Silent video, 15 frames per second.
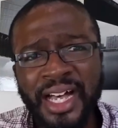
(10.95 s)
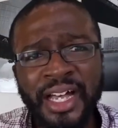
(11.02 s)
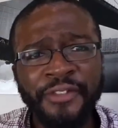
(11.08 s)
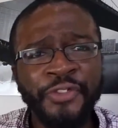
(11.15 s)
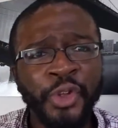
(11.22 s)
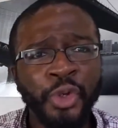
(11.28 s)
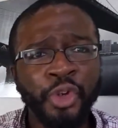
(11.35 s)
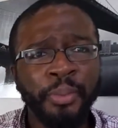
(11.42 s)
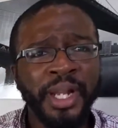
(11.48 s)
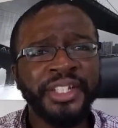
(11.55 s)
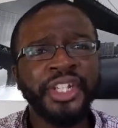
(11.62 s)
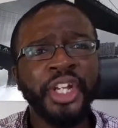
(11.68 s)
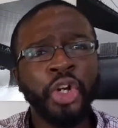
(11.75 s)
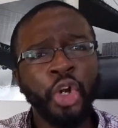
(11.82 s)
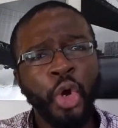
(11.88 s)
If you're new to my
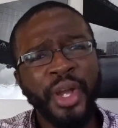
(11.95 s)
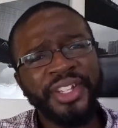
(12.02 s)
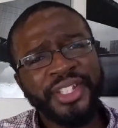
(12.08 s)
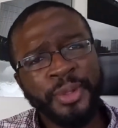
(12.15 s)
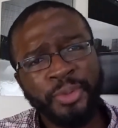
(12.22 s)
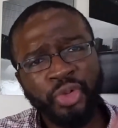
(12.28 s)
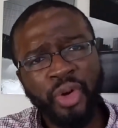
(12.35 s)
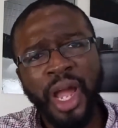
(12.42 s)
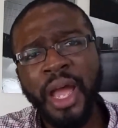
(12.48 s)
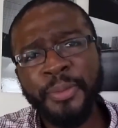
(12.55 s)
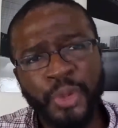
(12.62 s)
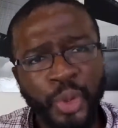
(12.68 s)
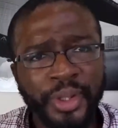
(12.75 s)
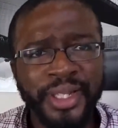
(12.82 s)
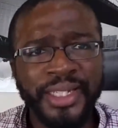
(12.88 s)
channel, go ahead and subscribe,
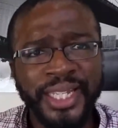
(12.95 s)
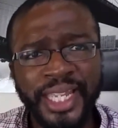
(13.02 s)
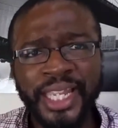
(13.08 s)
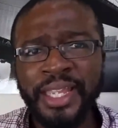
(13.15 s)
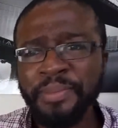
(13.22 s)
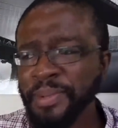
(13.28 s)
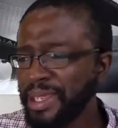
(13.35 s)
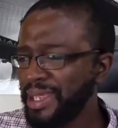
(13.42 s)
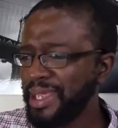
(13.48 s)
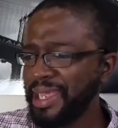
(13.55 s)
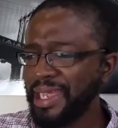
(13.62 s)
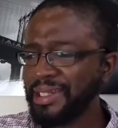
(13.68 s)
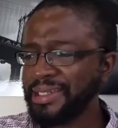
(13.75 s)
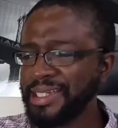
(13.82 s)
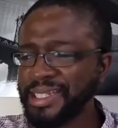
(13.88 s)
join the team,
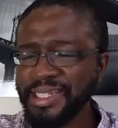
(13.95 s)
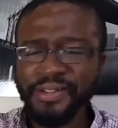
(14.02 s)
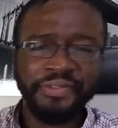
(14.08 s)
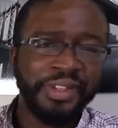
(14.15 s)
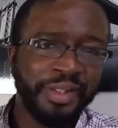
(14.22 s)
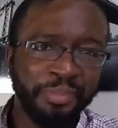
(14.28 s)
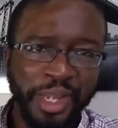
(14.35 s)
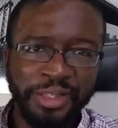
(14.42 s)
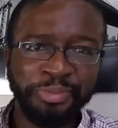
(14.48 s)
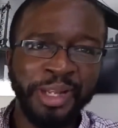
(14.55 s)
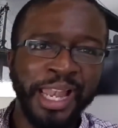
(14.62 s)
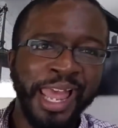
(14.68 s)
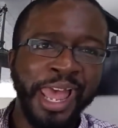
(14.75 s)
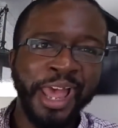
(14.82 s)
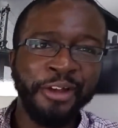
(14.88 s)
and let's see if this makes me
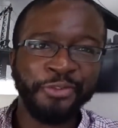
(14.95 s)
laugh.